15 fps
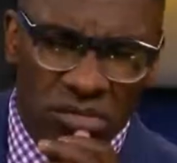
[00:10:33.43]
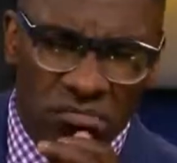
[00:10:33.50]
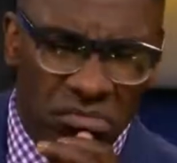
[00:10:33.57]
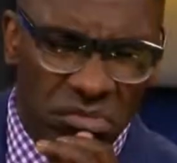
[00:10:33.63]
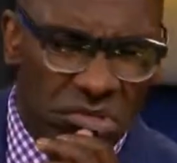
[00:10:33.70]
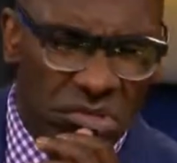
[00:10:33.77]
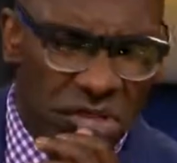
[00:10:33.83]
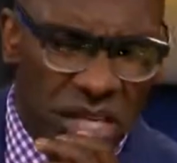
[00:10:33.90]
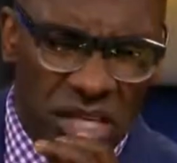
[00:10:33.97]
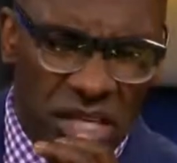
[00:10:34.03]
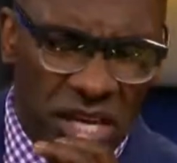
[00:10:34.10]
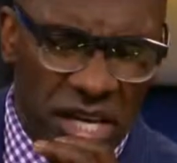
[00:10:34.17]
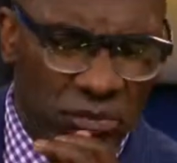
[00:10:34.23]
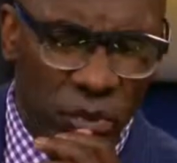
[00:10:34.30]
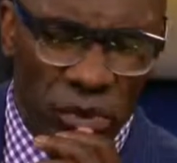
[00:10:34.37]

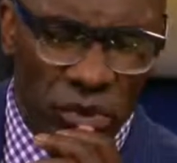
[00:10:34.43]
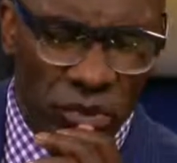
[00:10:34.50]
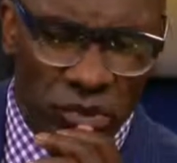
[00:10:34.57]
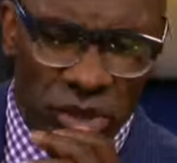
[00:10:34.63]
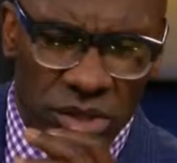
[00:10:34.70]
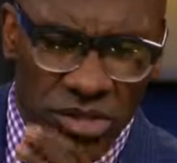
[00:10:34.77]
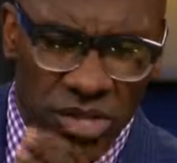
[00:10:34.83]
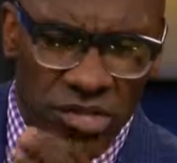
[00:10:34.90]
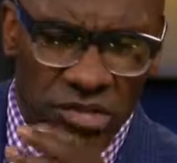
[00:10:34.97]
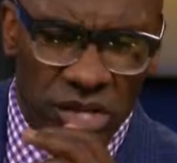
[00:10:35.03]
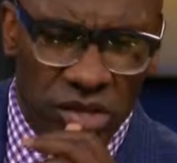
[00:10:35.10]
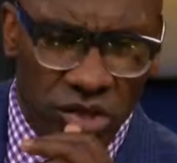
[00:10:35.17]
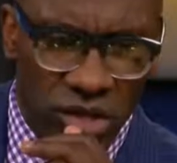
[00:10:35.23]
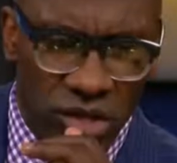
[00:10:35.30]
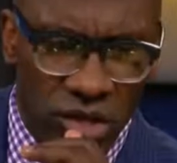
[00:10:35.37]
8.3 assists
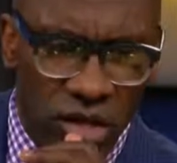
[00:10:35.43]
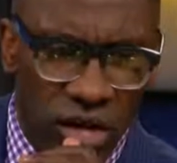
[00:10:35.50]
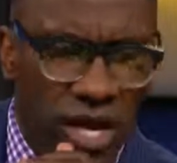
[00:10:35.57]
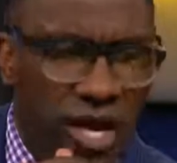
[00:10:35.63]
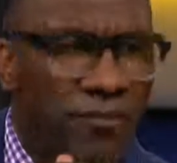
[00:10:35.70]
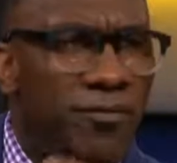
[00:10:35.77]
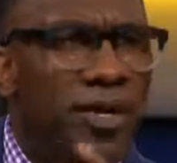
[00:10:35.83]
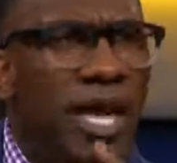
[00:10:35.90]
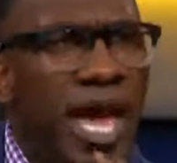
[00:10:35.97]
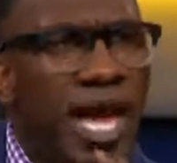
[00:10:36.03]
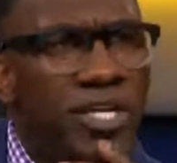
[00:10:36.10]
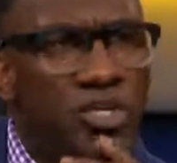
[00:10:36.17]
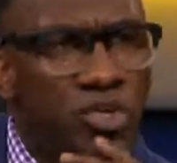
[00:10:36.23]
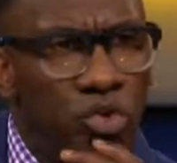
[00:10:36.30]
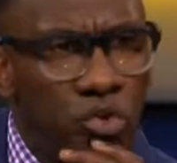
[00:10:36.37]
this year. If he had shooters,